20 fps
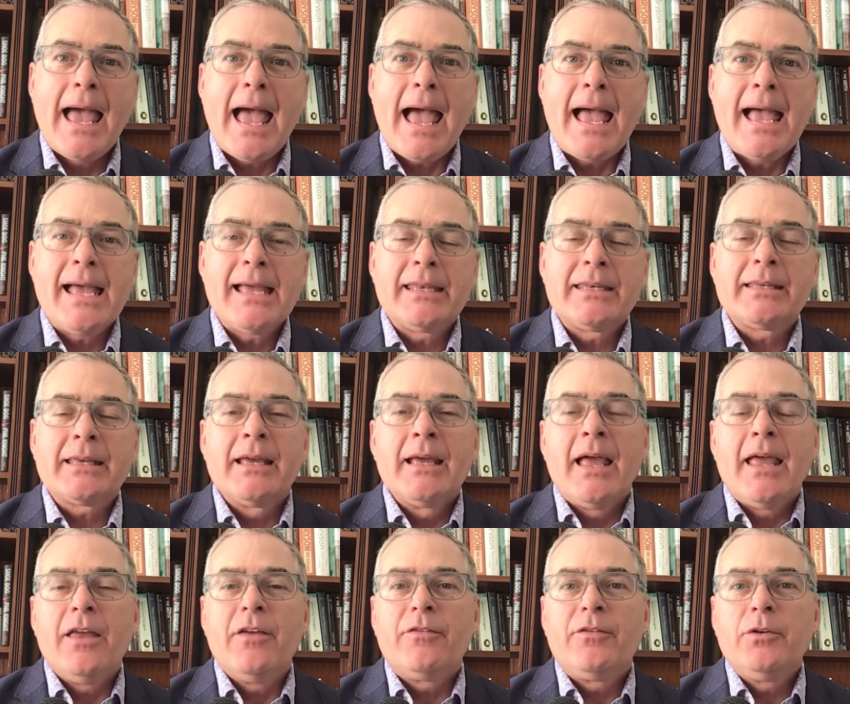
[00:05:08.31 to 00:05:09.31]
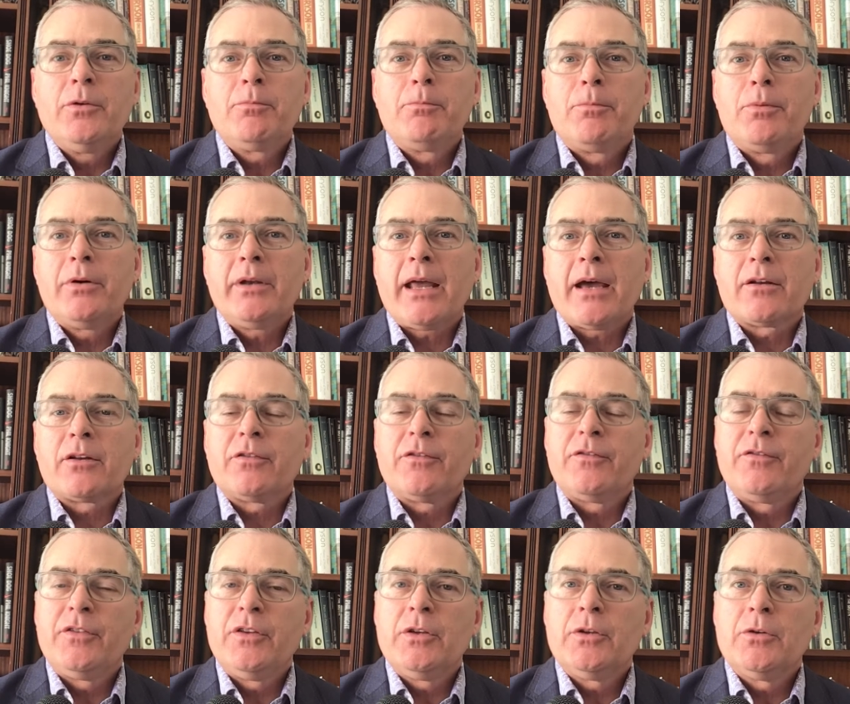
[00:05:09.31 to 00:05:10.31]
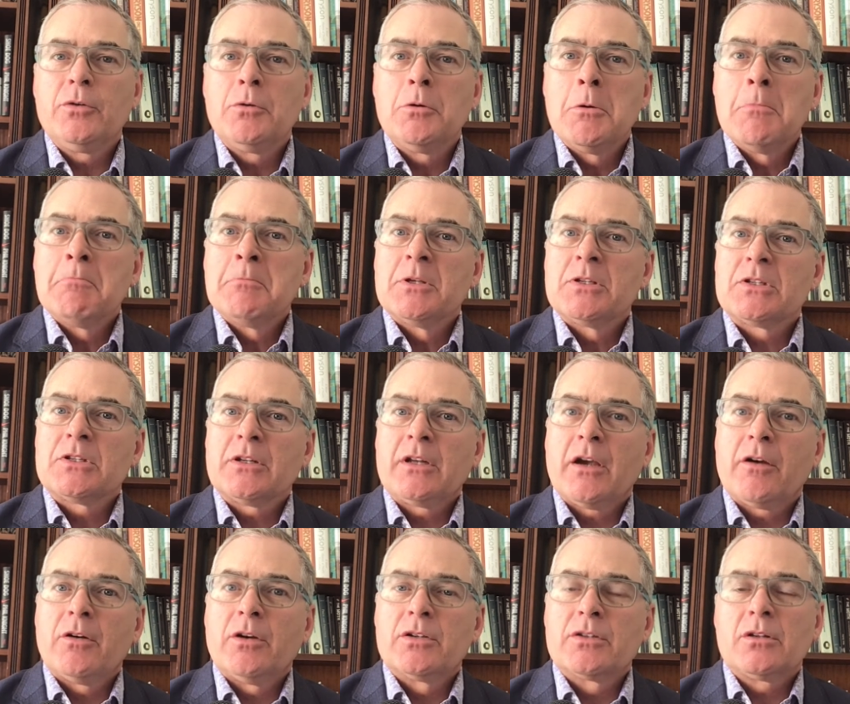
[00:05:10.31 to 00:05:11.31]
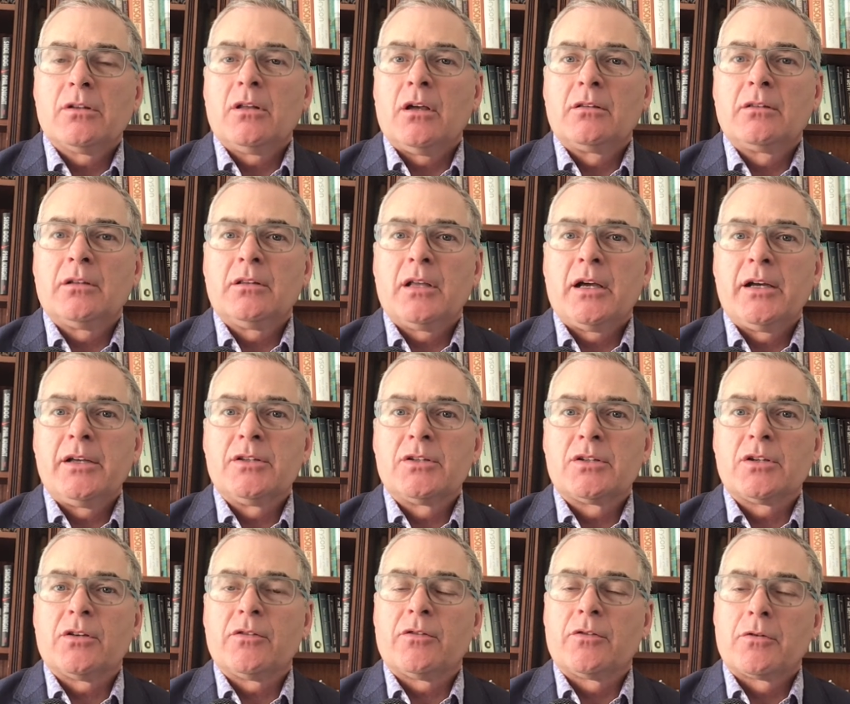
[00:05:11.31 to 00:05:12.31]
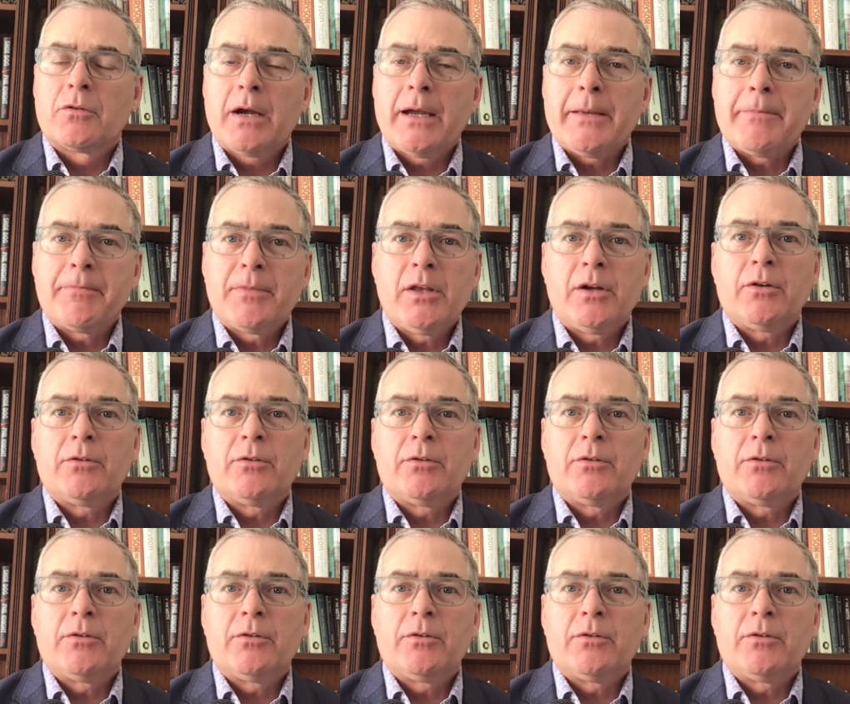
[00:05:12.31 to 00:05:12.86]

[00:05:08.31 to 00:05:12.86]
And if you put out a few scenarios along the lines of, right,